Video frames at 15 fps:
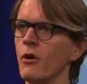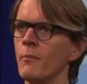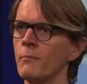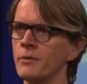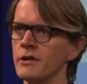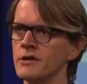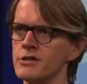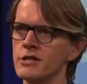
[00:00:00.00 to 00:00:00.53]
on
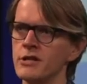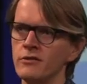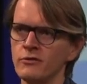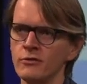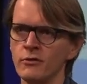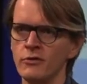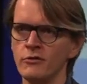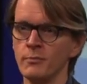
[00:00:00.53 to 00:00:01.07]
PhD
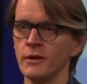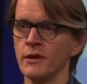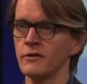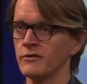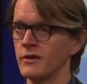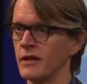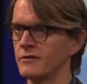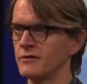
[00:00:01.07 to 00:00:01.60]
students
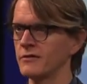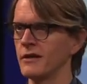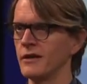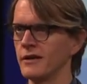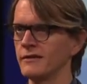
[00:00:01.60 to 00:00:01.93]
because that's